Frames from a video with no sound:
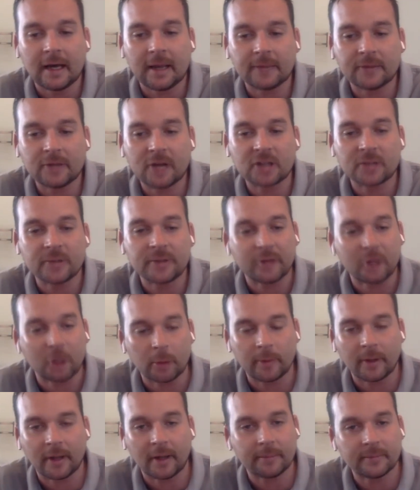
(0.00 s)
talk to me a
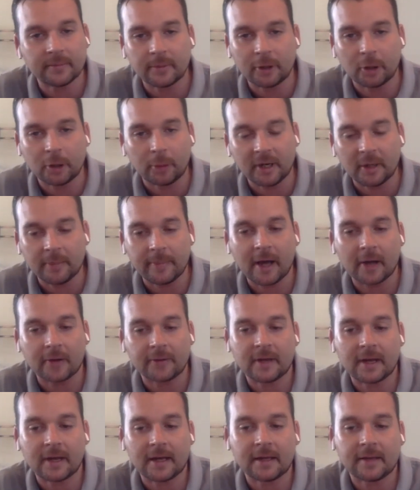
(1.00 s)
little bit
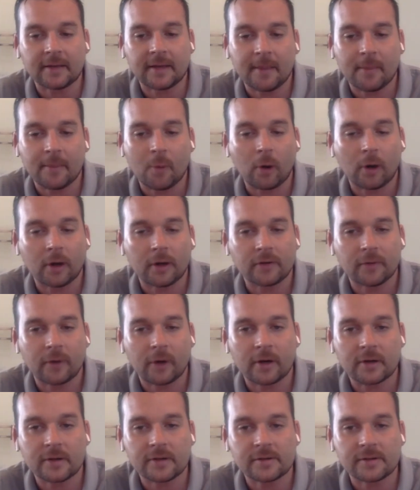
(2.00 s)
about that more as
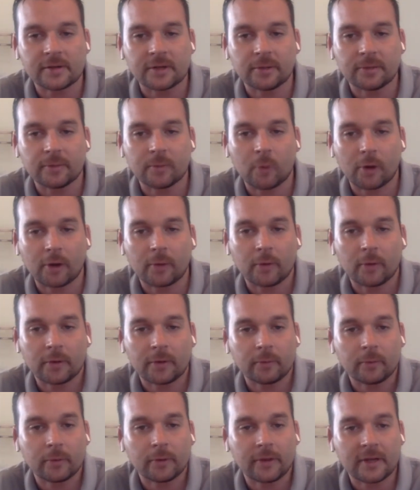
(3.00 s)
far as you work
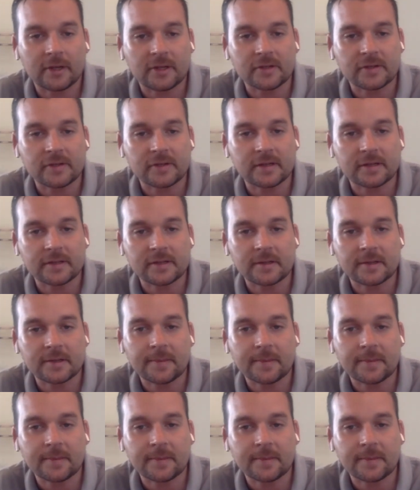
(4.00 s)
with agencies.